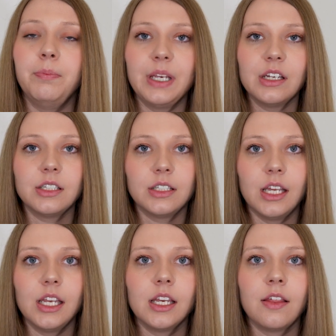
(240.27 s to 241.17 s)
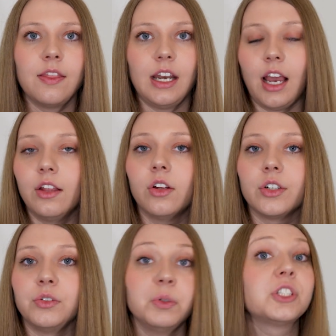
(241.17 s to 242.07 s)
biggest thing that I
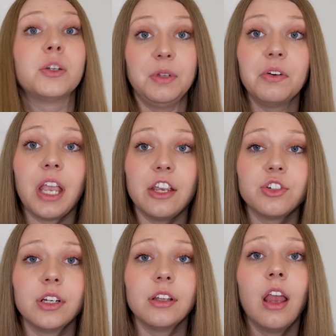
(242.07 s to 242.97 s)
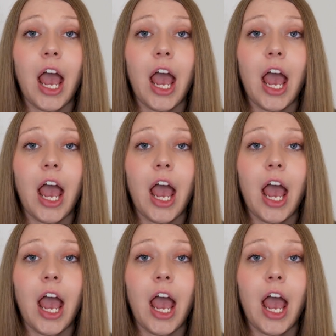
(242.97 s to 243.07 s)
learned was communication.